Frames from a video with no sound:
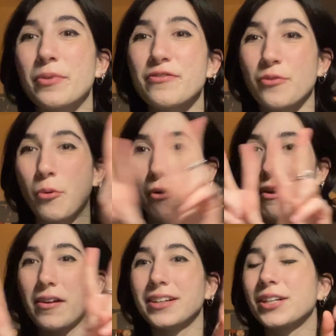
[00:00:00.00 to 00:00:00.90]

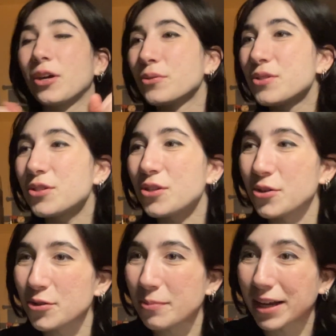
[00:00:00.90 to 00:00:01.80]
4 goes
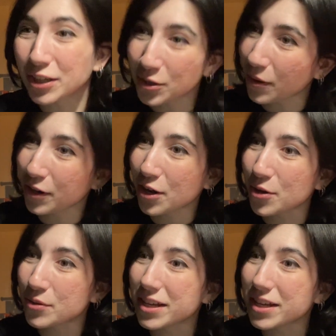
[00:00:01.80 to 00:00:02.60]
to my QR code